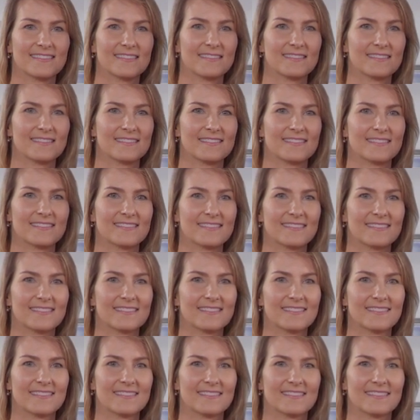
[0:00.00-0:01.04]

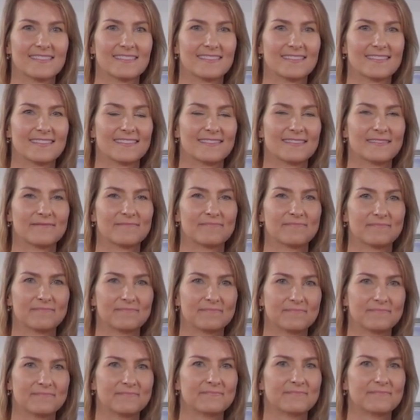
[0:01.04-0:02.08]

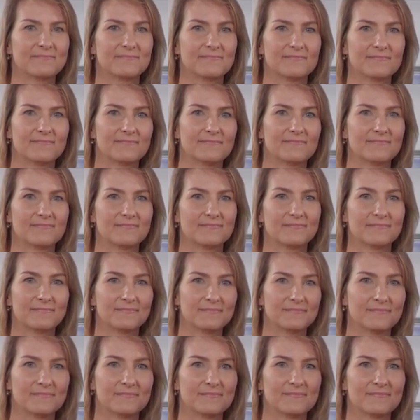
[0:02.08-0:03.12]

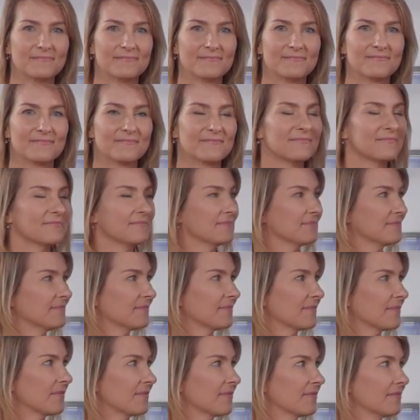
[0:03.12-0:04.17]

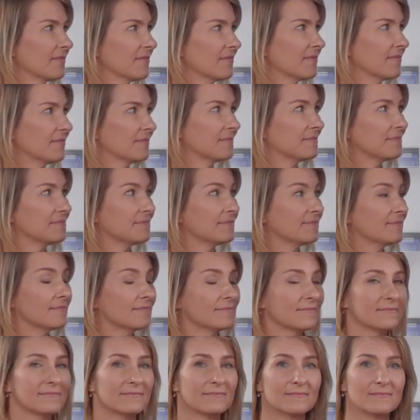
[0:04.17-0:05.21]

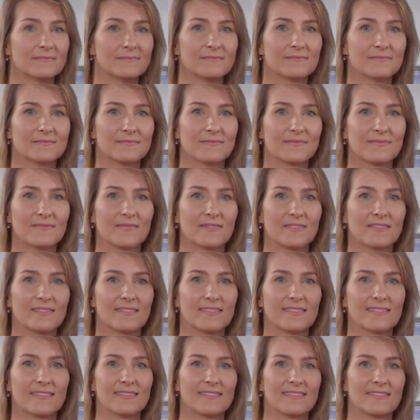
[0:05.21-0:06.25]

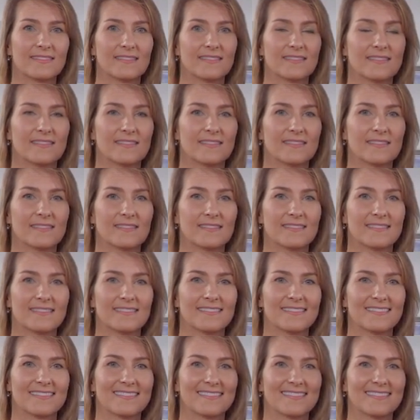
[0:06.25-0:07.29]

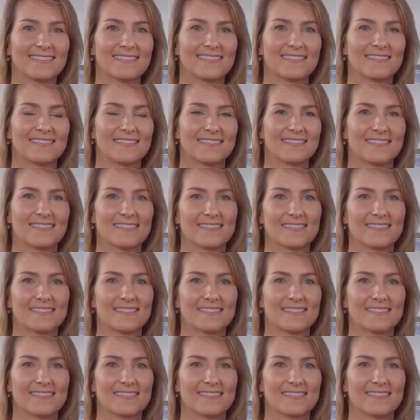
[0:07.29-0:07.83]
(not speaking)